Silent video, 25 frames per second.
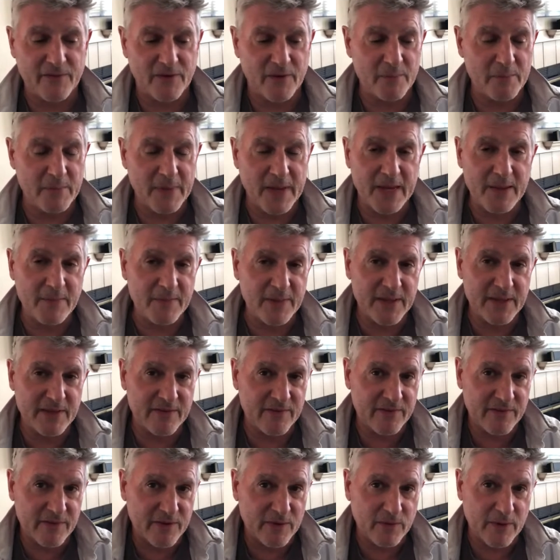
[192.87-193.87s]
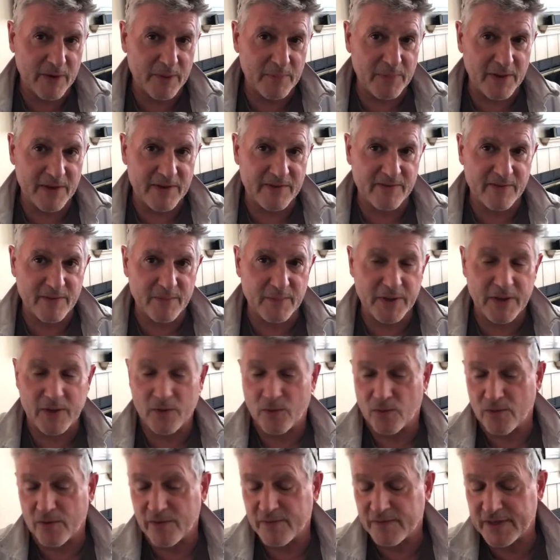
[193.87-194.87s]
or maybe this is a great place to be,
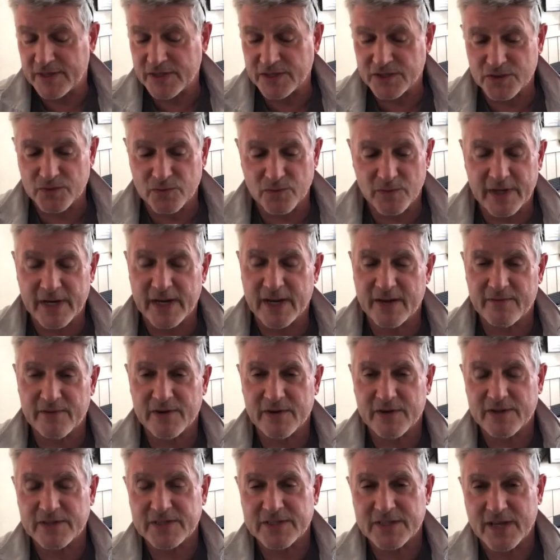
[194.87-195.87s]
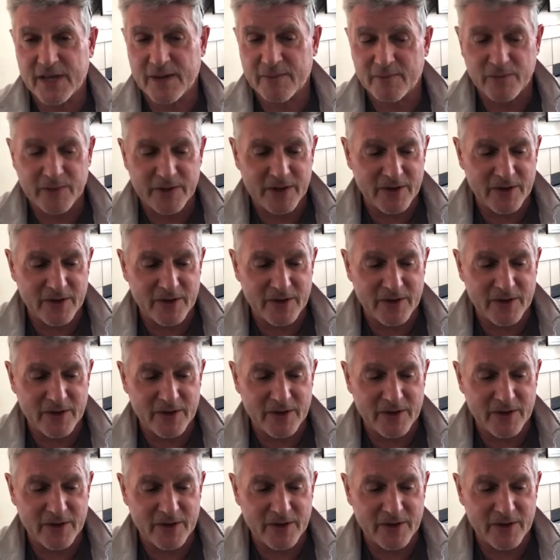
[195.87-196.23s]
or if they just want to have a good time.